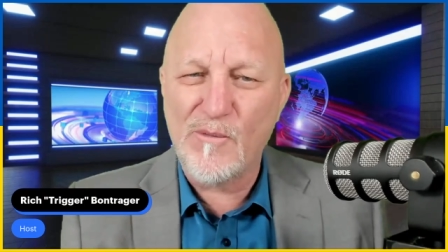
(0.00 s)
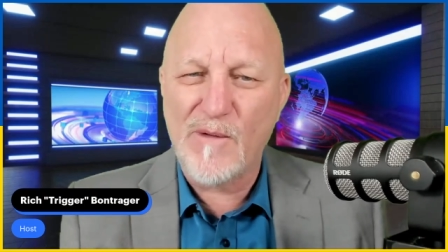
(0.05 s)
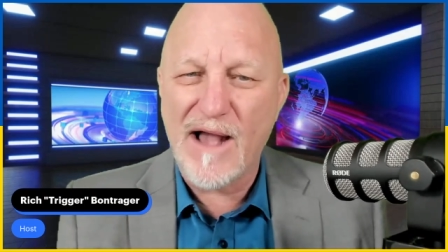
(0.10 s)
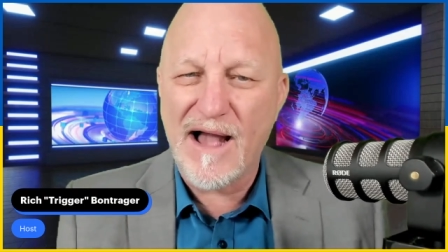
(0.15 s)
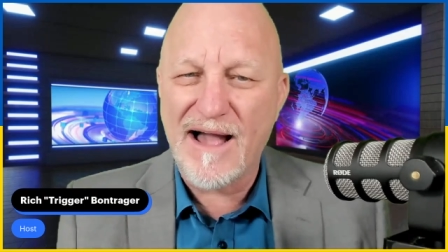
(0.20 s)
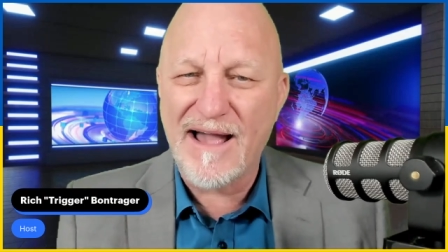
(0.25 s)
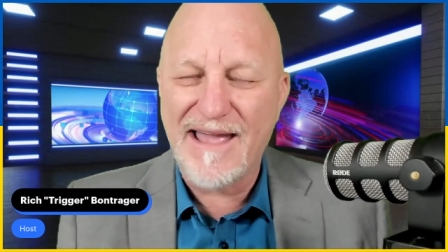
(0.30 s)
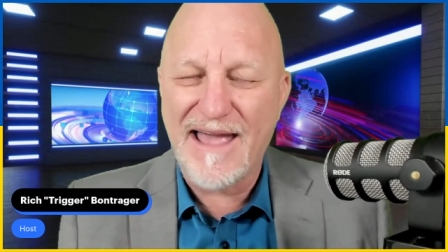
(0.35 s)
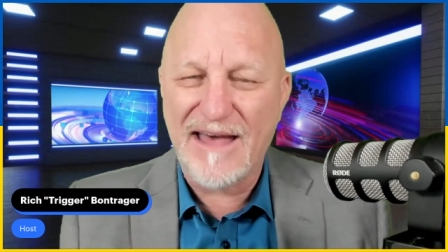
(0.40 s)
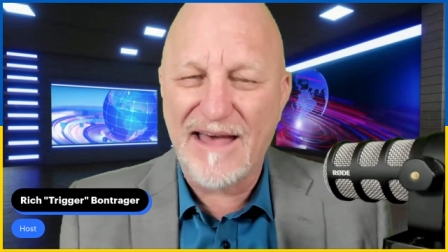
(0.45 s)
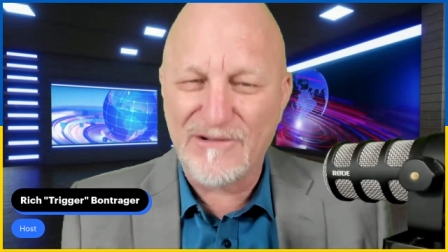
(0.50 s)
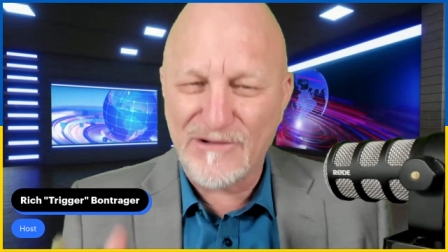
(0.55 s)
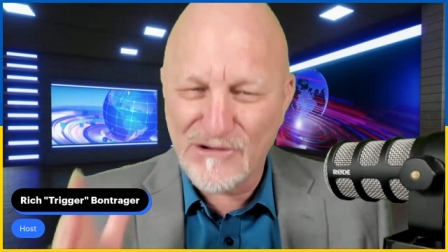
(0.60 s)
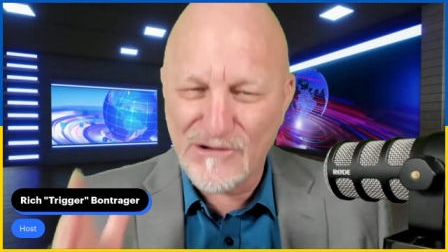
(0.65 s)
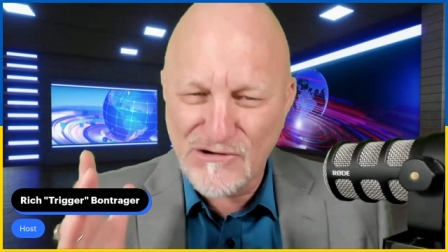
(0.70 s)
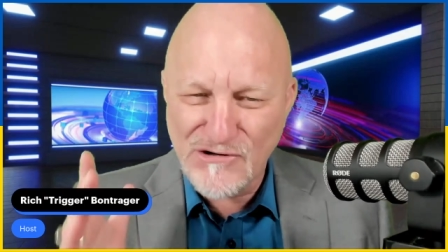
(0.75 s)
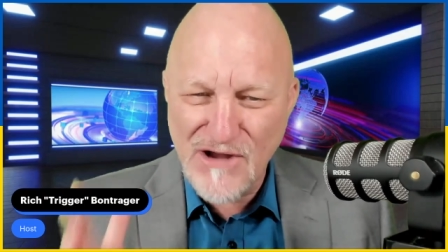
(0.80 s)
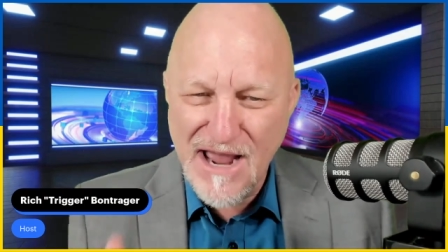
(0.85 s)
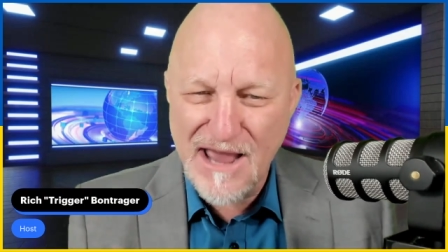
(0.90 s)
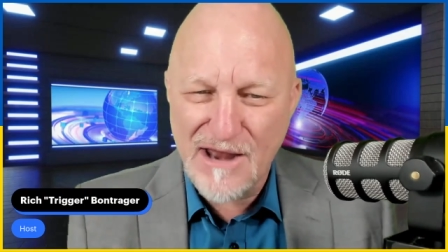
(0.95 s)
guy has a
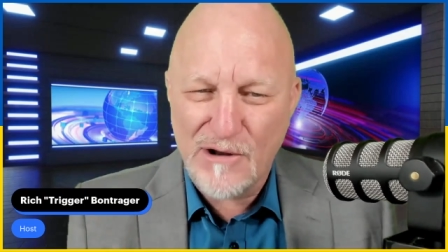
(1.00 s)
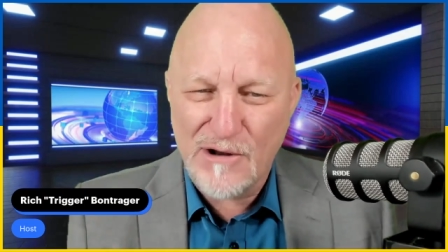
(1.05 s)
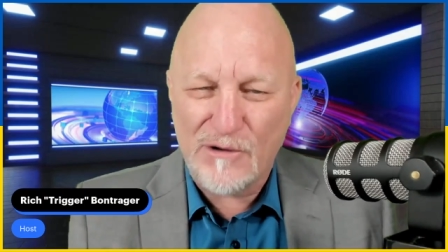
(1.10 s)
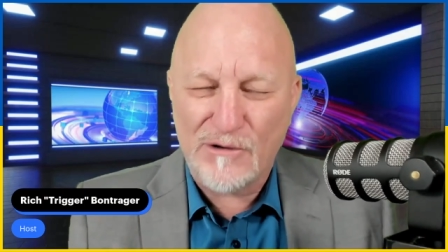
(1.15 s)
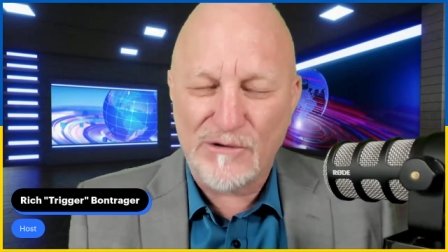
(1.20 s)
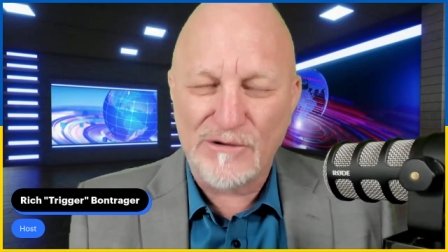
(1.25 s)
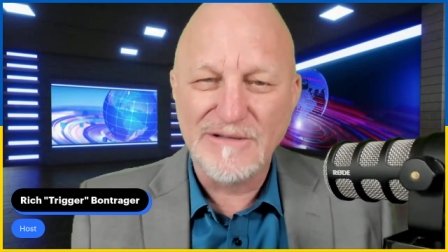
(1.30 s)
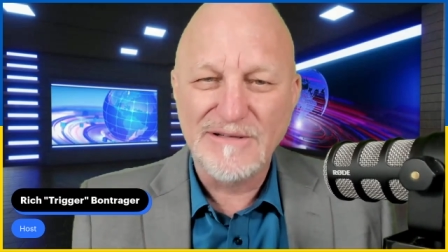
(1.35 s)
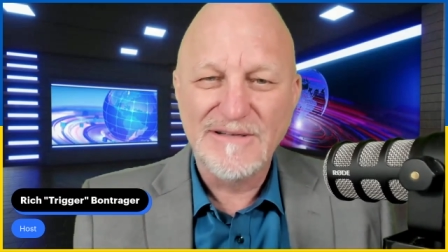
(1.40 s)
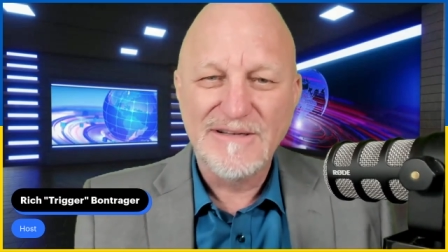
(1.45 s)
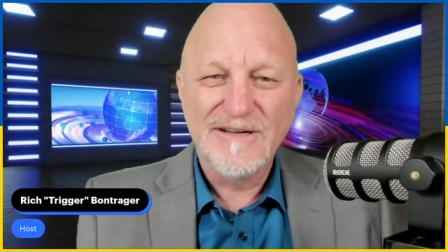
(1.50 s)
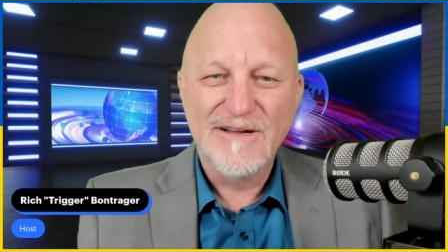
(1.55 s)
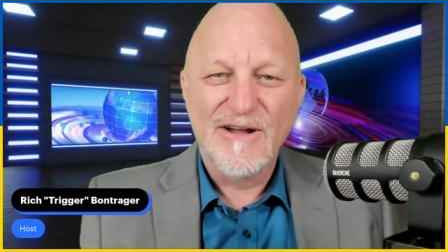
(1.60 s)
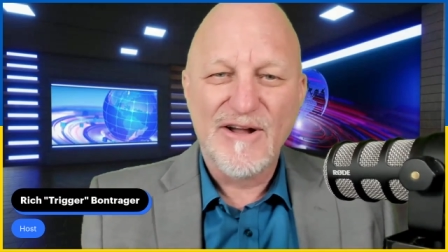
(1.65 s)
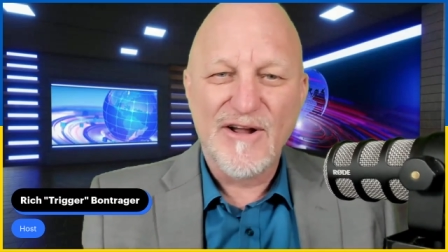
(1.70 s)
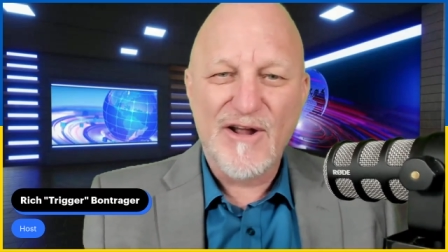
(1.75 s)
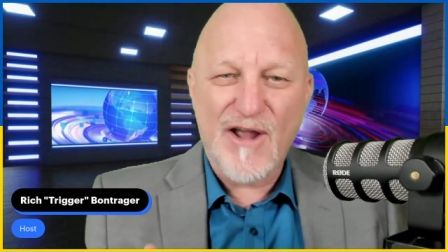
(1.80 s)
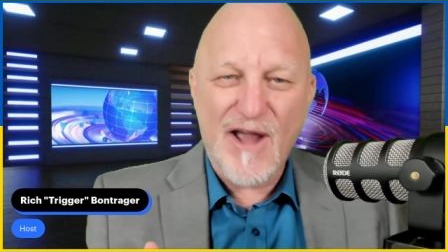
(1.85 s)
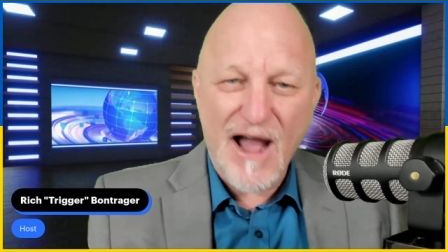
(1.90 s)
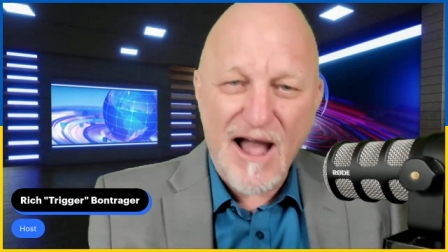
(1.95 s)
channel
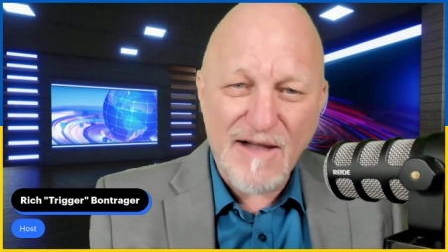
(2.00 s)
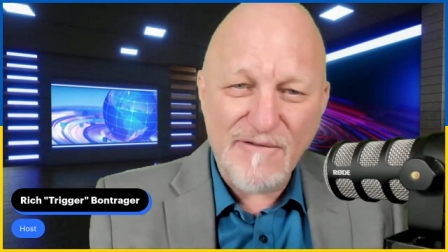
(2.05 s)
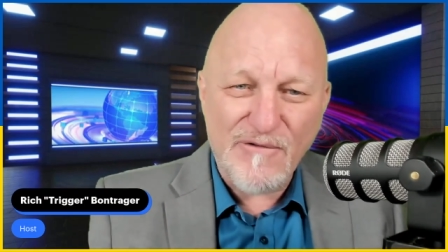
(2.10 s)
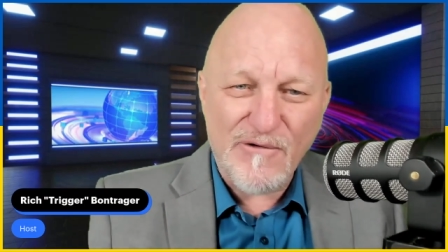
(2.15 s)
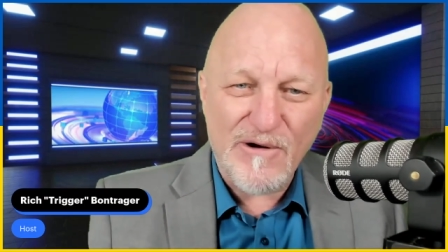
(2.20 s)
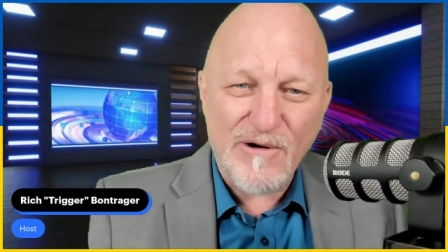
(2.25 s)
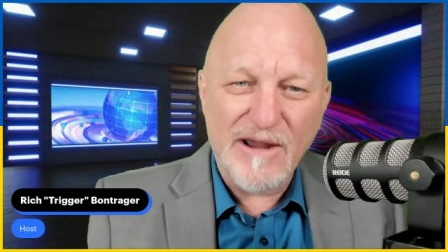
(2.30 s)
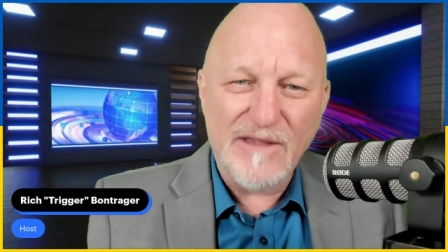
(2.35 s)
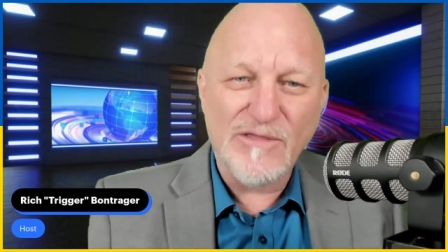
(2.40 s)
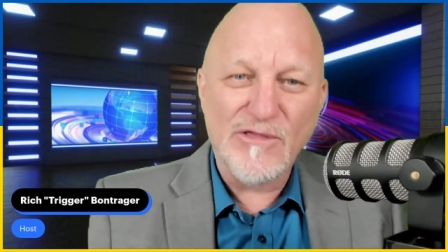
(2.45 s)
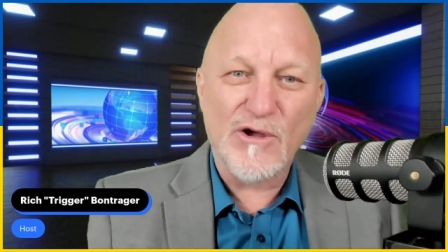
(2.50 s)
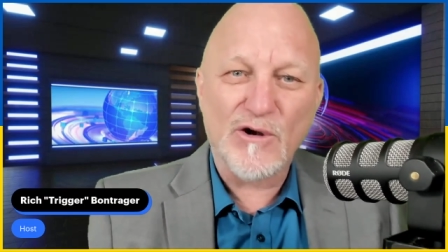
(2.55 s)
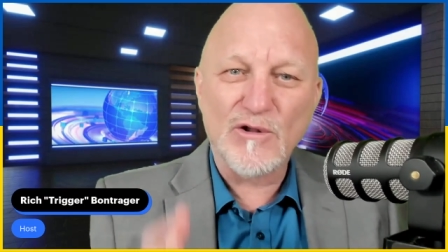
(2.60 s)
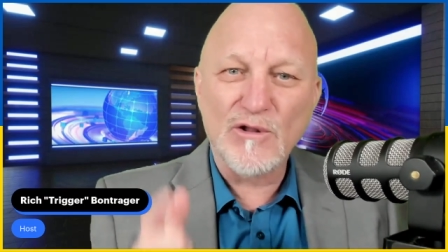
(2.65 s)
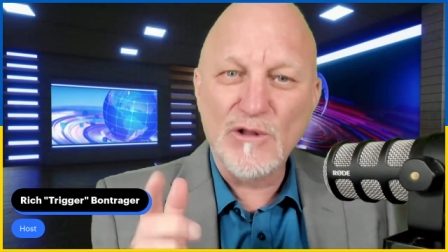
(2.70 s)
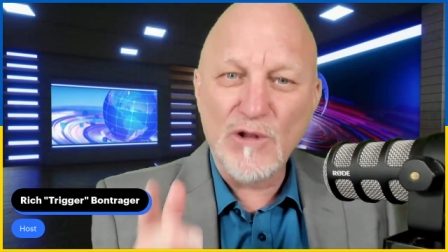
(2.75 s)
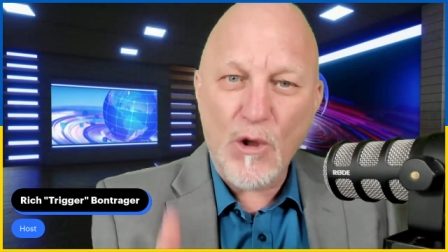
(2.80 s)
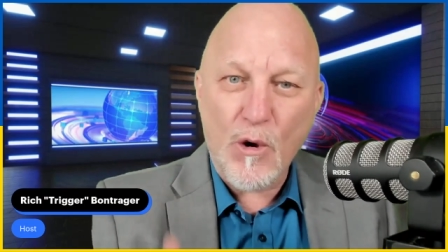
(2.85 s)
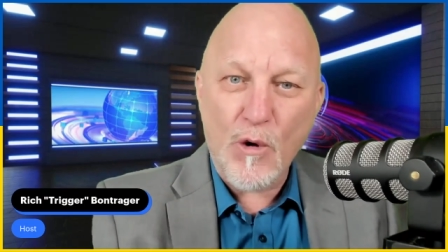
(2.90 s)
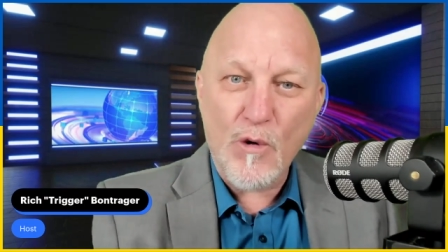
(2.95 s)
covering their
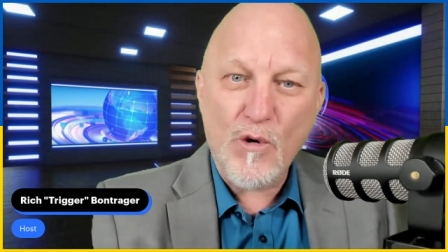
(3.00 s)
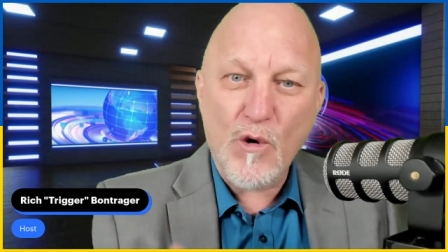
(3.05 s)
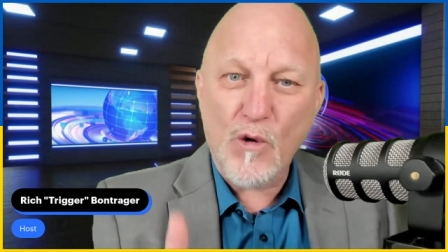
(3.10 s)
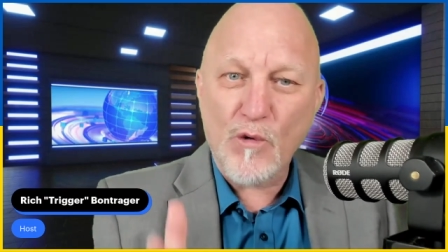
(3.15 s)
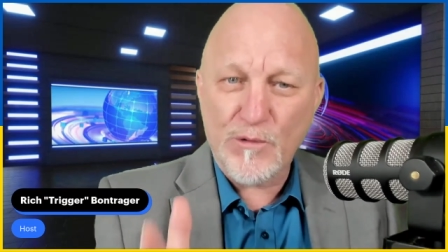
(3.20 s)
local